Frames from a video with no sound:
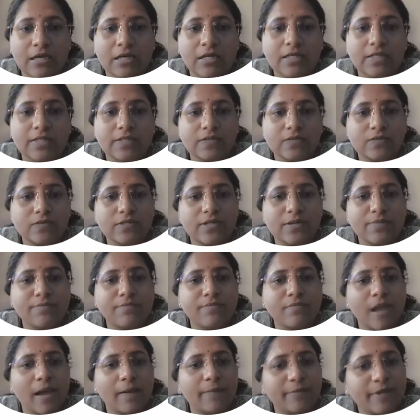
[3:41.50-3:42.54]
So
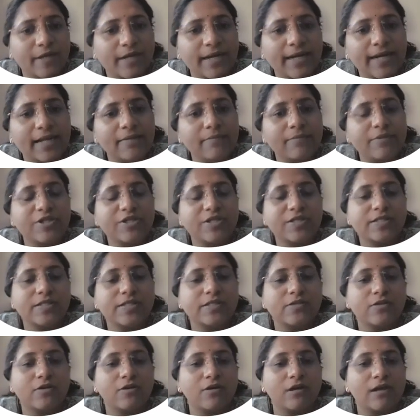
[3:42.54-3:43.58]
some upgrading
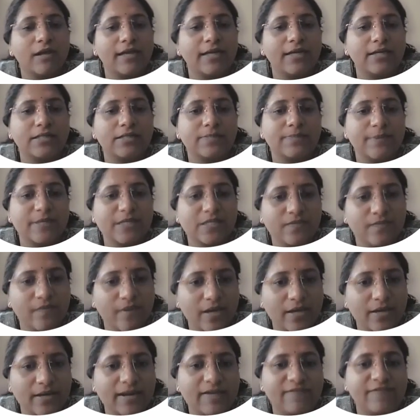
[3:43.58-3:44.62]
machines are like
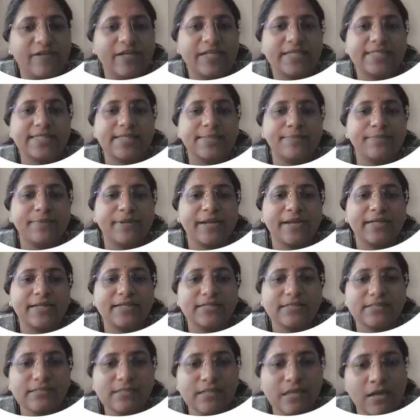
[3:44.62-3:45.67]
specific gravity
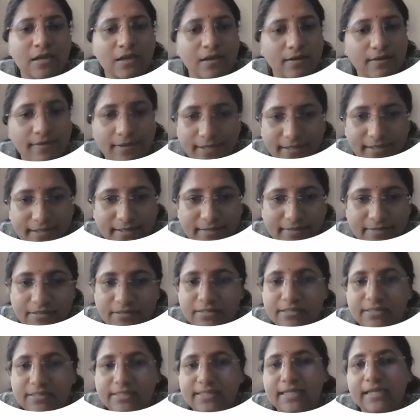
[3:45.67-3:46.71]
separators,
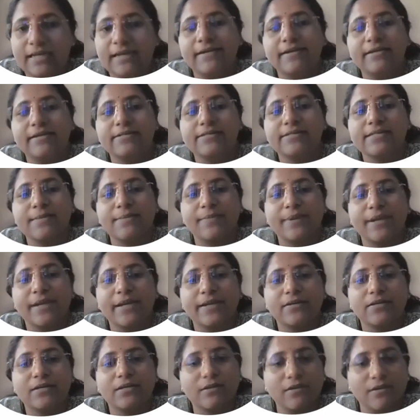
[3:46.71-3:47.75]
indented cylinder
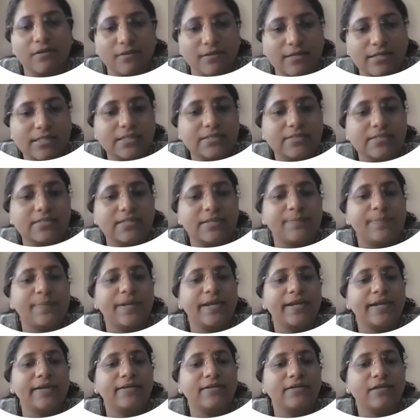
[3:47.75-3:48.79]
separator, disc
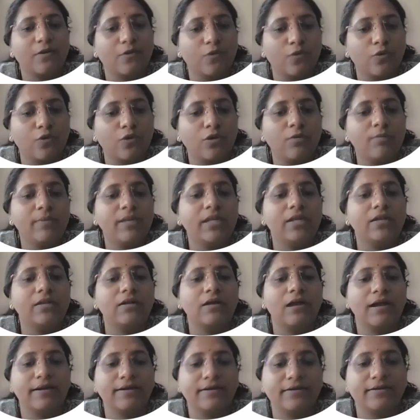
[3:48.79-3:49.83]
separator, roll mill,
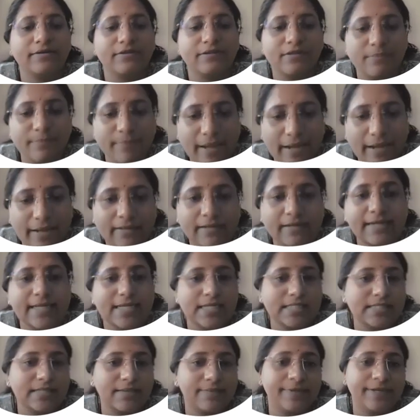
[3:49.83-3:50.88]
and
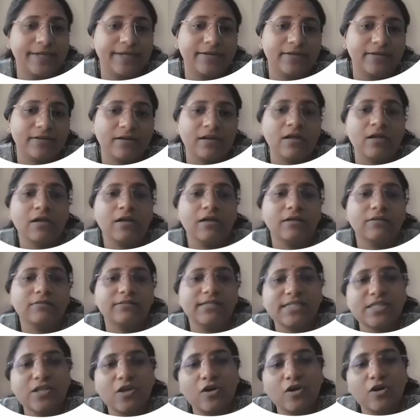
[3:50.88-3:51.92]
magnetic separator.
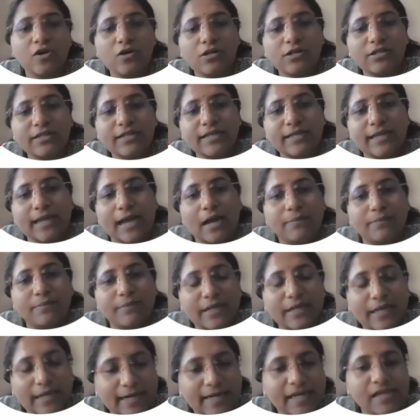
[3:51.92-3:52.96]
These are all the
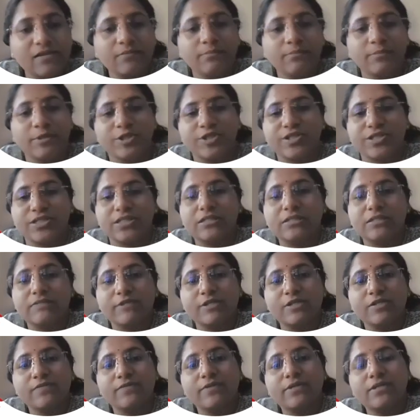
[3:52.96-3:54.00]
upgrading machines
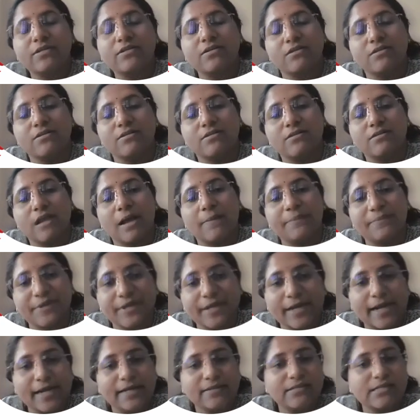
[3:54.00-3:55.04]
which will
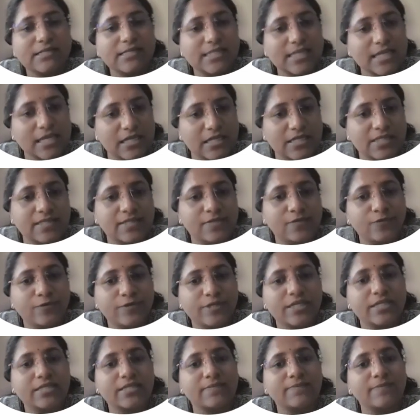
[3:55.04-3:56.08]
upgrade the seeds
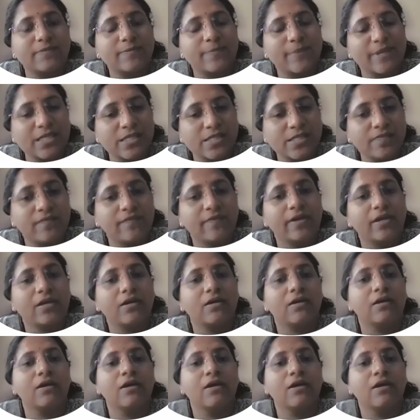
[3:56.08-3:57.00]
using some specific